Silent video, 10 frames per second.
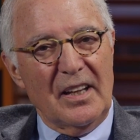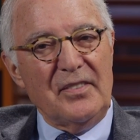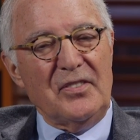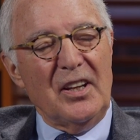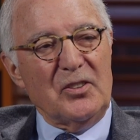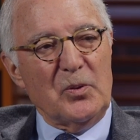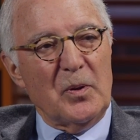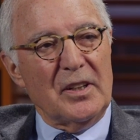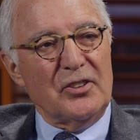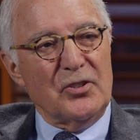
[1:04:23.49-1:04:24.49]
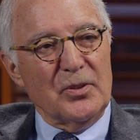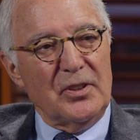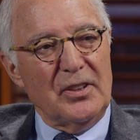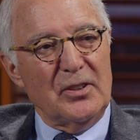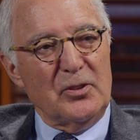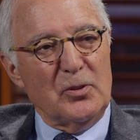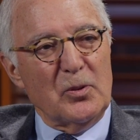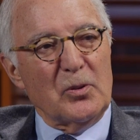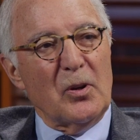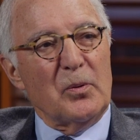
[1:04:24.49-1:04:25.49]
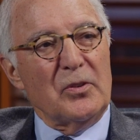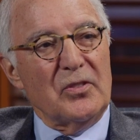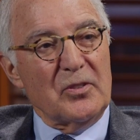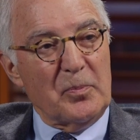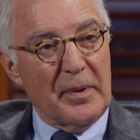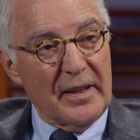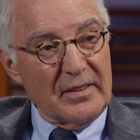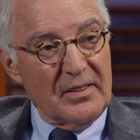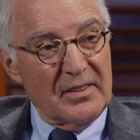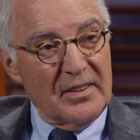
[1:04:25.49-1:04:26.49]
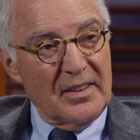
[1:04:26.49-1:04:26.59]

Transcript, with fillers: life takes you on a journey that you don't always expect.